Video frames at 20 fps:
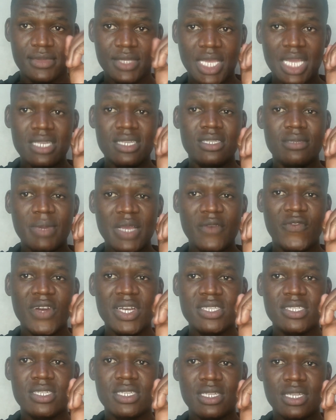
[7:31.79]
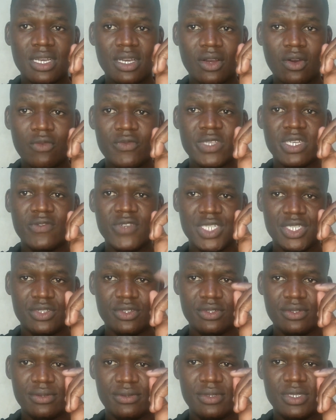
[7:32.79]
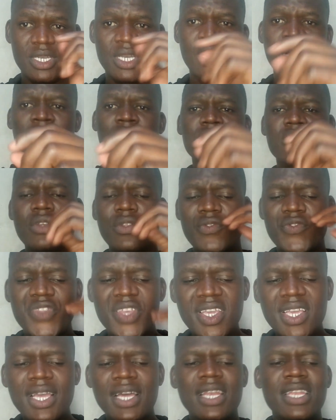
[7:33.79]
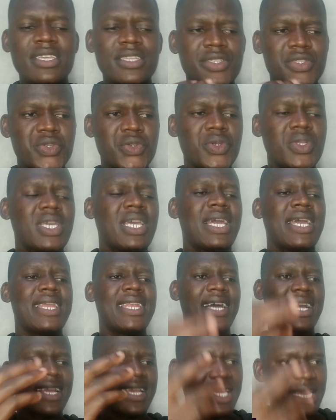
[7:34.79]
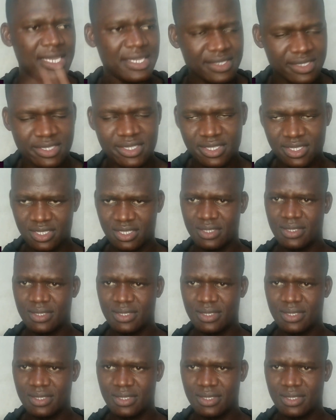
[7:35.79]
That is my first observation. So Nthika Linturi had a case.